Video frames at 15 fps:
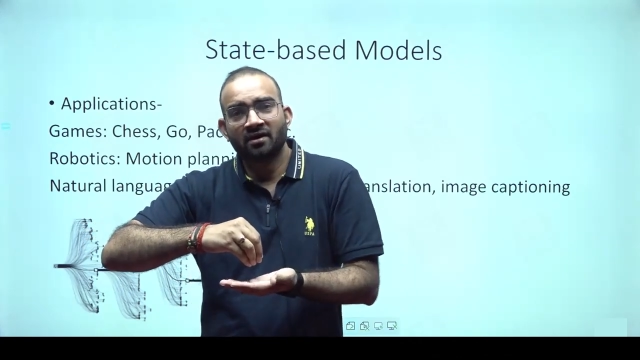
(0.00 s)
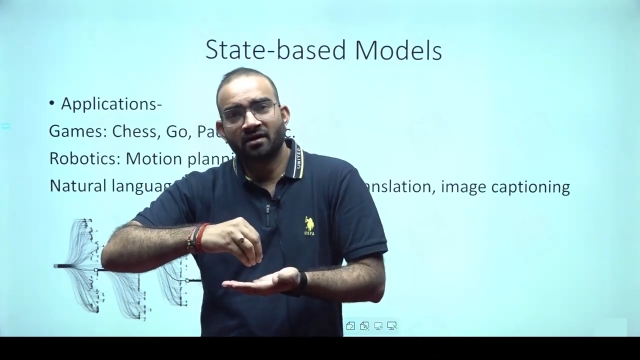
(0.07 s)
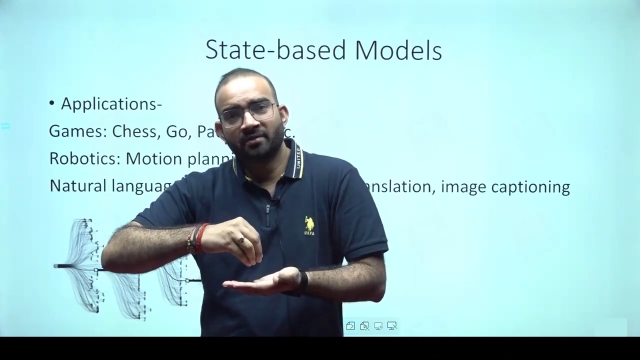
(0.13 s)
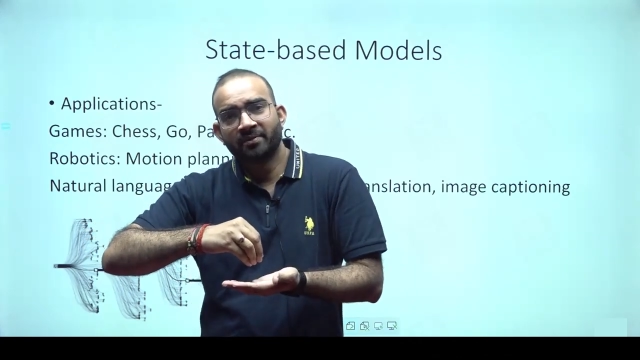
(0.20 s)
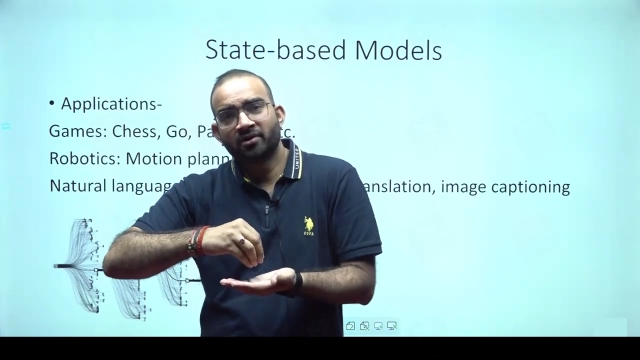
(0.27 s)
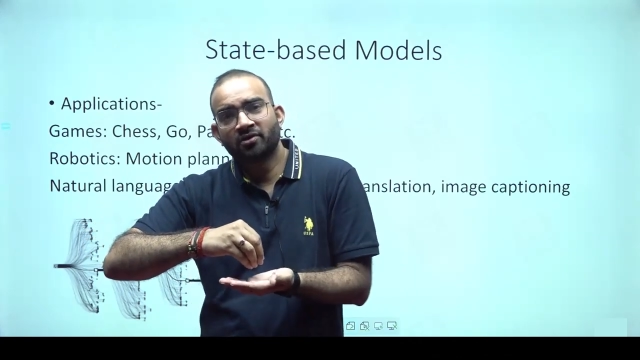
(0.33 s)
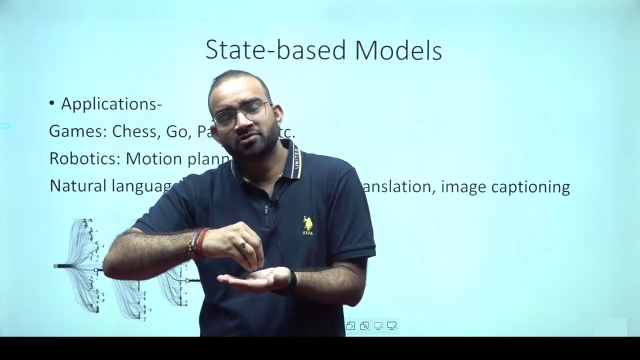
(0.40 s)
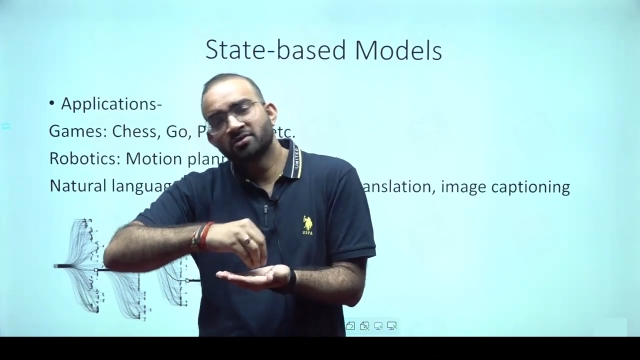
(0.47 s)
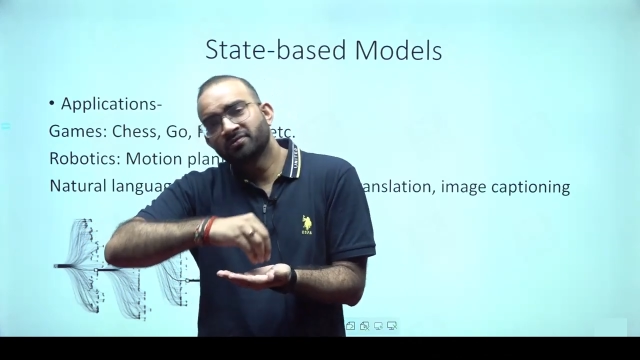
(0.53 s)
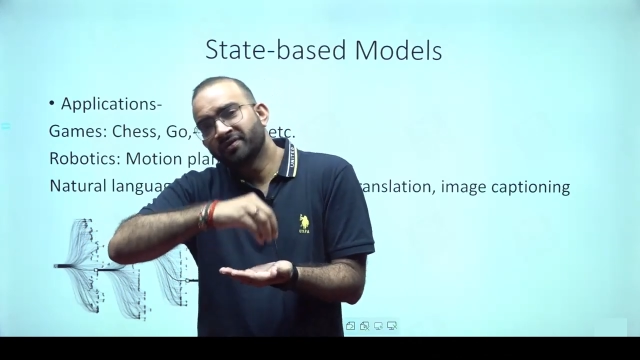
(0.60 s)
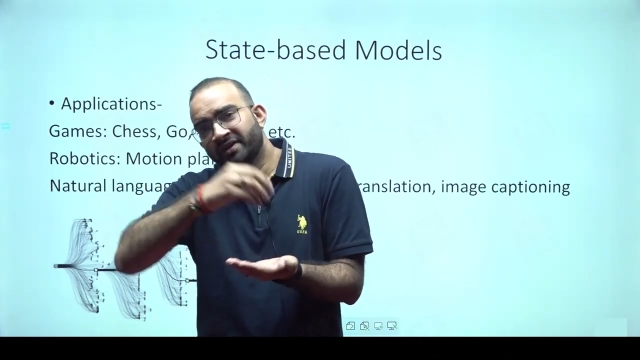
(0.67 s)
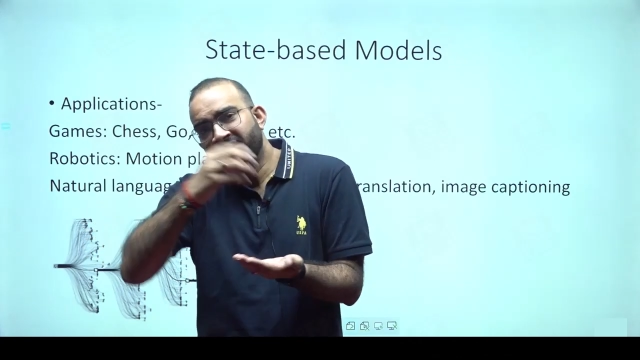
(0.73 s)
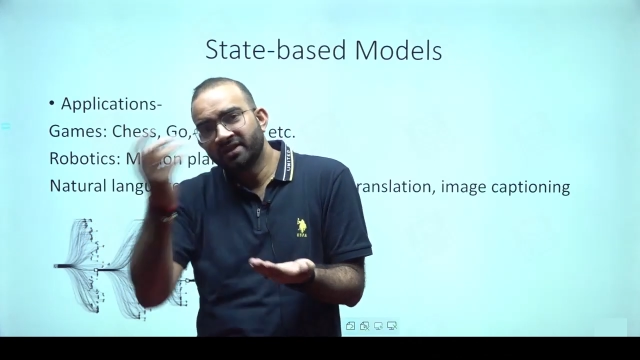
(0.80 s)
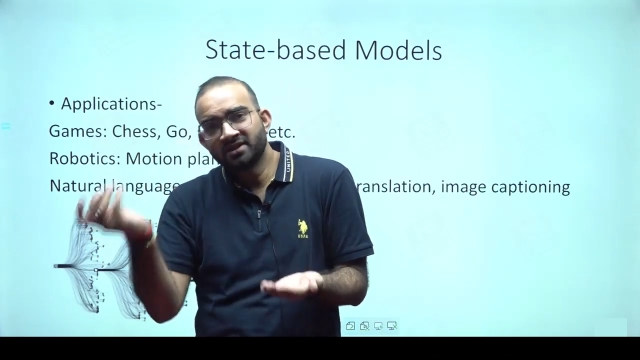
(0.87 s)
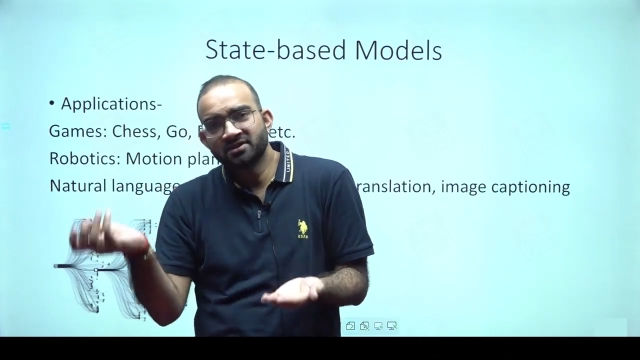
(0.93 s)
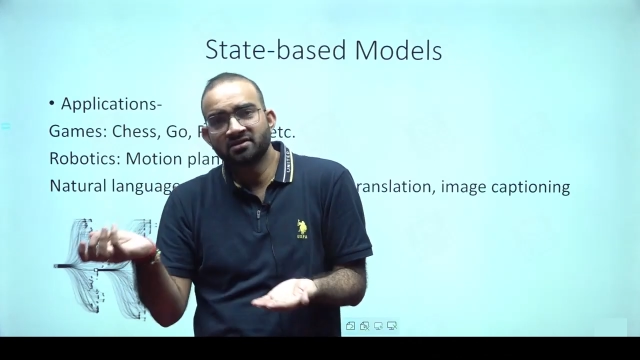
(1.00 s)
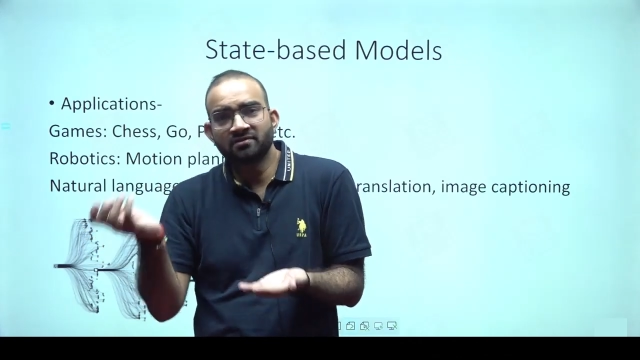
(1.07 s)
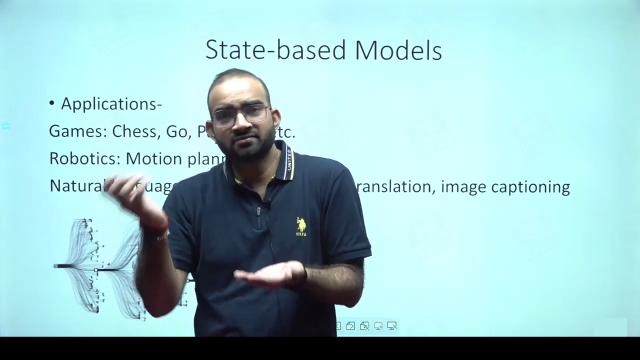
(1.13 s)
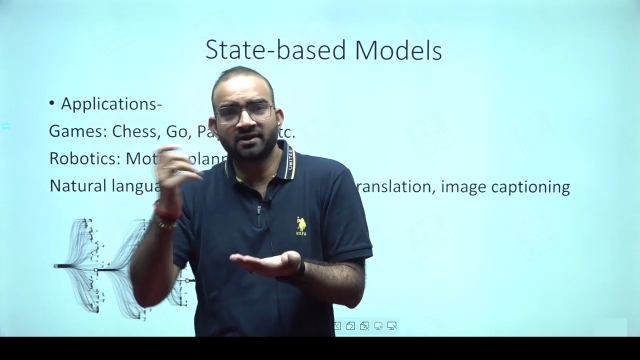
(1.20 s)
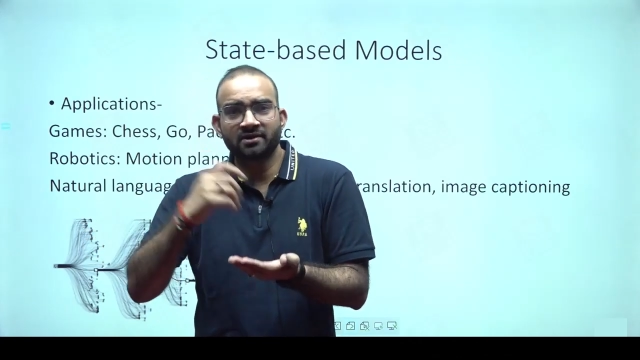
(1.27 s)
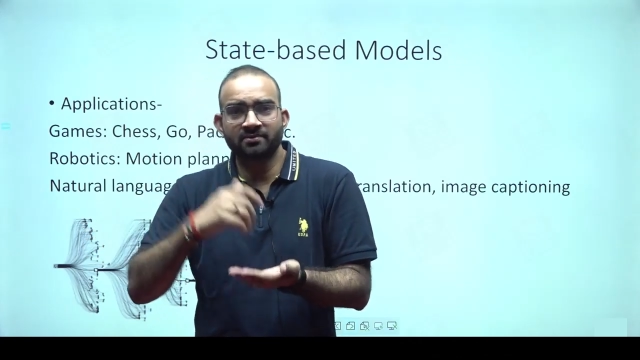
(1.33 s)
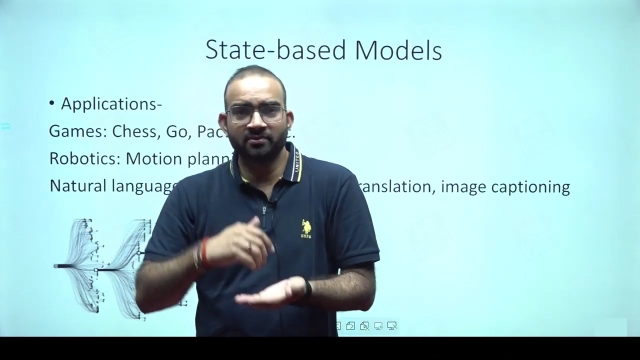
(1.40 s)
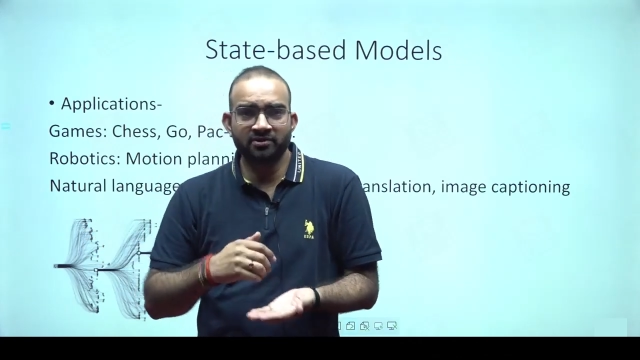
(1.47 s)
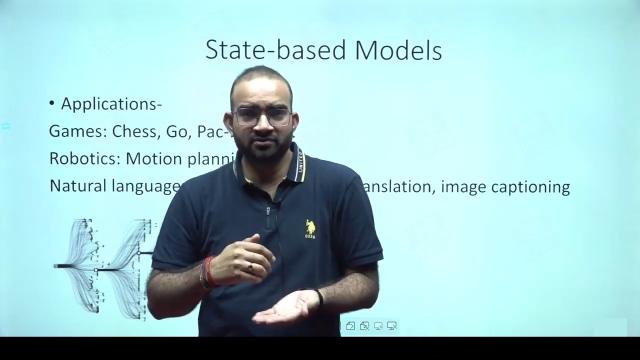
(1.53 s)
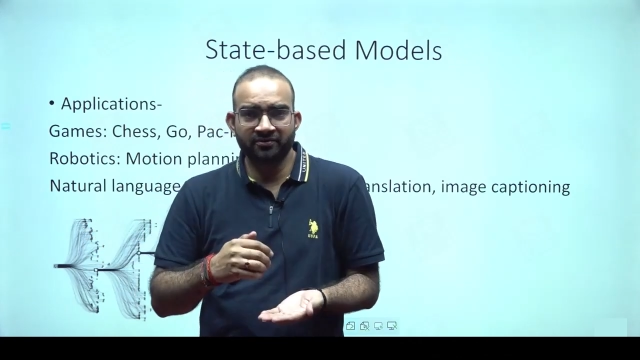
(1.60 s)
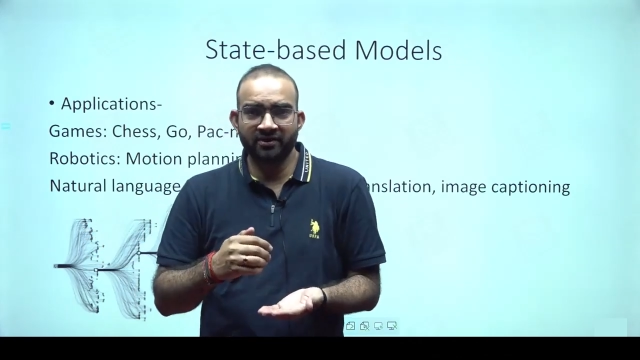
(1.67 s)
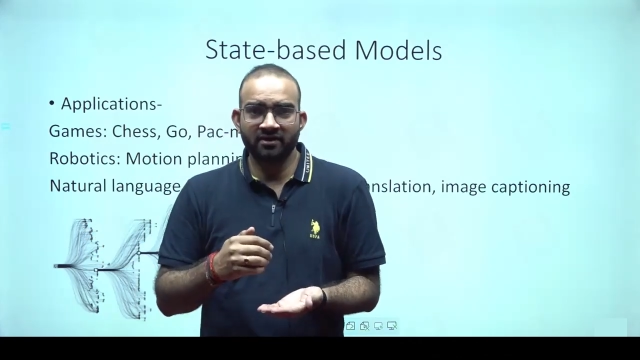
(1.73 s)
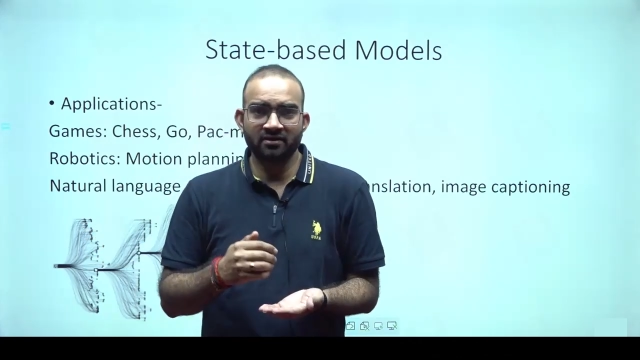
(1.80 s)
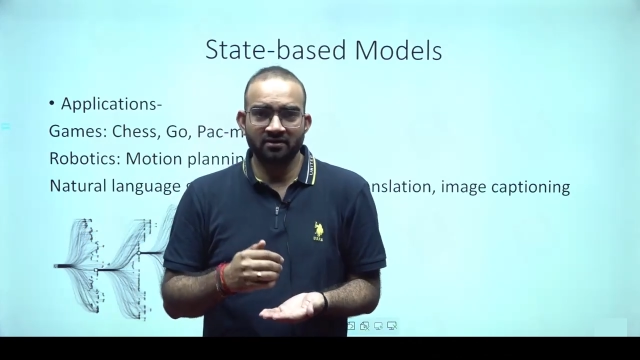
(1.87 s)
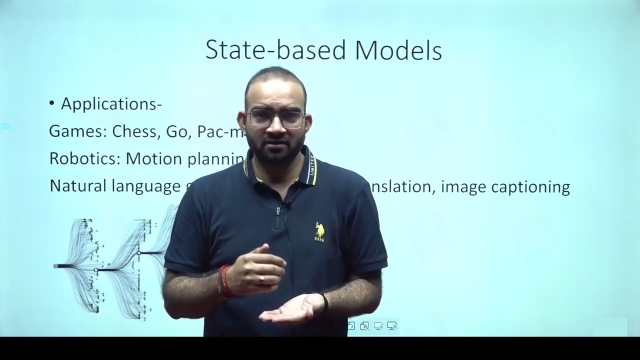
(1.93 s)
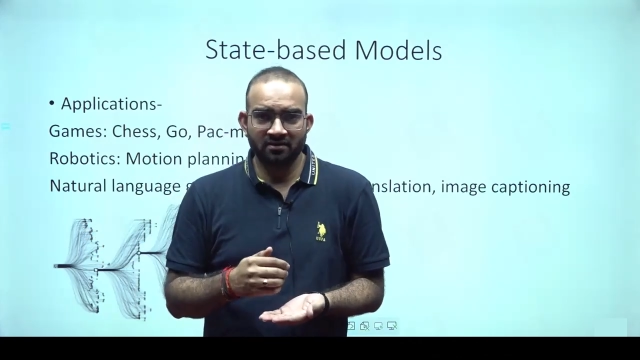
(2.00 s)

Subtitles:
because of any reason of the atmosphere,